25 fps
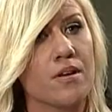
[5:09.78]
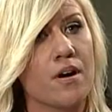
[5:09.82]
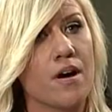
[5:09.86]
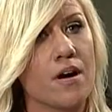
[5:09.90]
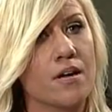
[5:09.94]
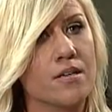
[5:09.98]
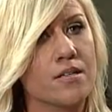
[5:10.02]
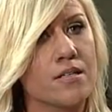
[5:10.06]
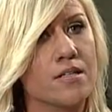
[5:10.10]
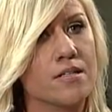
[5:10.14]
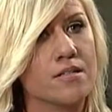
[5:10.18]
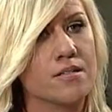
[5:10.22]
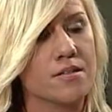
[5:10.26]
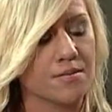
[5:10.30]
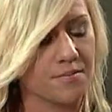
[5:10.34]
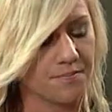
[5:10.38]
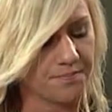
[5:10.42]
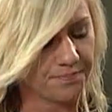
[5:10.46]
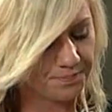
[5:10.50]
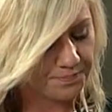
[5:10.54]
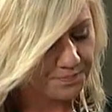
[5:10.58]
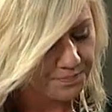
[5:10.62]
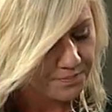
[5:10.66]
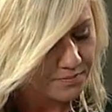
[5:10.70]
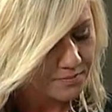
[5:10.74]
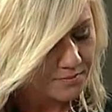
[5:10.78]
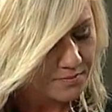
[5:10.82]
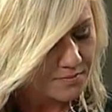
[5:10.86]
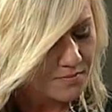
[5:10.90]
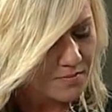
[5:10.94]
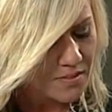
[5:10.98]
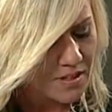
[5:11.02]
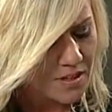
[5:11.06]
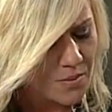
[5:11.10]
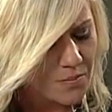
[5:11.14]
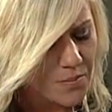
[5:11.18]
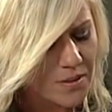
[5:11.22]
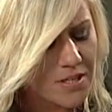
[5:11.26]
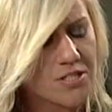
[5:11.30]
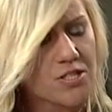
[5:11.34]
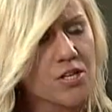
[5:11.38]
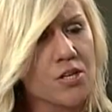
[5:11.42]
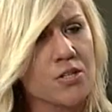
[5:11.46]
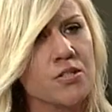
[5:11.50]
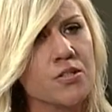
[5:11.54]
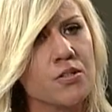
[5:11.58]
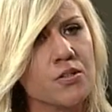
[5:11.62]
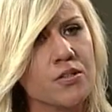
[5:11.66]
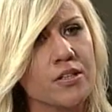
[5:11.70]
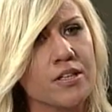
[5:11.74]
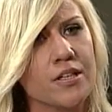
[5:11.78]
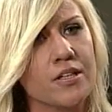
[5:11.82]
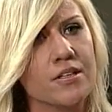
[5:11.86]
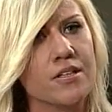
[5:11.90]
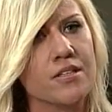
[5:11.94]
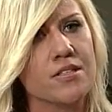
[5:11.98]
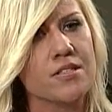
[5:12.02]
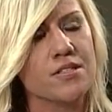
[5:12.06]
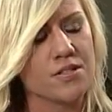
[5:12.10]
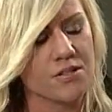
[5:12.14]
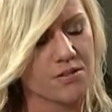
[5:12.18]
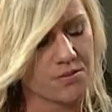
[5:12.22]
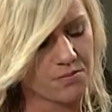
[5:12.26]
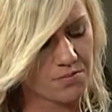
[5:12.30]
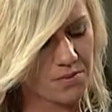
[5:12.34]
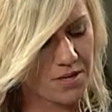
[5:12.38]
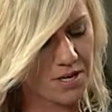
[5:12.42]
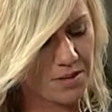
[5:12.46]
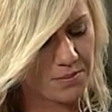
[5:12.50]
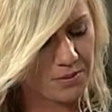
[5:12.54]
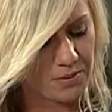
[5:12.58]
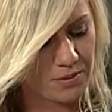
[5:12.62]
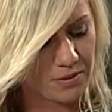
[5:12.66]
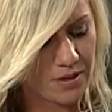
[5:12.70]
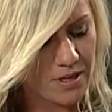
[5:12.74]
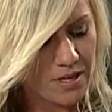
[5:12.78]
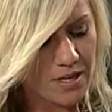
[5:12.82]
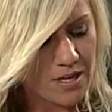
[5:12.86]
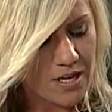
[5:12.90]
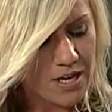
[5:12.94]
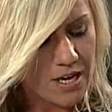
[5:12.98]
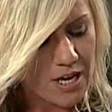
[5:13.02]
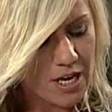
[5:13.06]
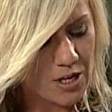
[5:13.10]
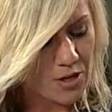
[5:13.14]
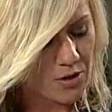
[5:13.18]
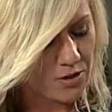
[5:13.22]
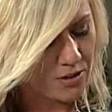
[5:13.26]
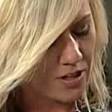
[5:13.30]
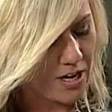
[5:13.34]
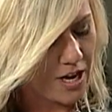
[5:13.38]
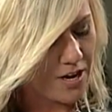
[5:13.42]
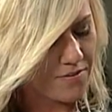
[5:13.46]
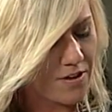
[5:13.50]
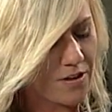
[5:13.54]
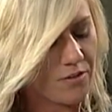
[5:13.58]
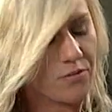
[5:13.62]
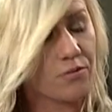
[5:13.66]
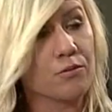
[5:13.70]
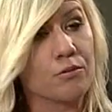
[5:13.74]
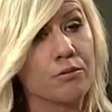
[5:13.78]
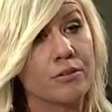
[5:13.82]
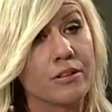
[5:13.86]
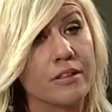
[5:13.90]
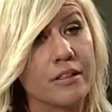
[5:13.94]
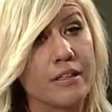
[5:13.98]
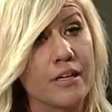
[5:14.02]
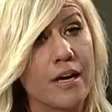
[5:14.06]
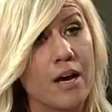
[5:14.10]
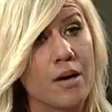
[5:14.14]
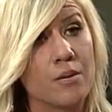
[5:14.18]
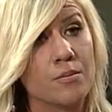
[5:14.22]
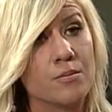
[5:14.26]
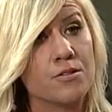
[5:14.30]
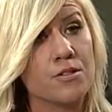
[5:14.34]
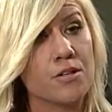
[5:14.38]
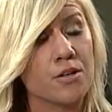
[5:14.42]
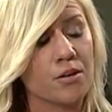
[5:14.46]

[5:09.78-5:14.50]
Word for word: autism. But it's also clear that certain people in your life have really helped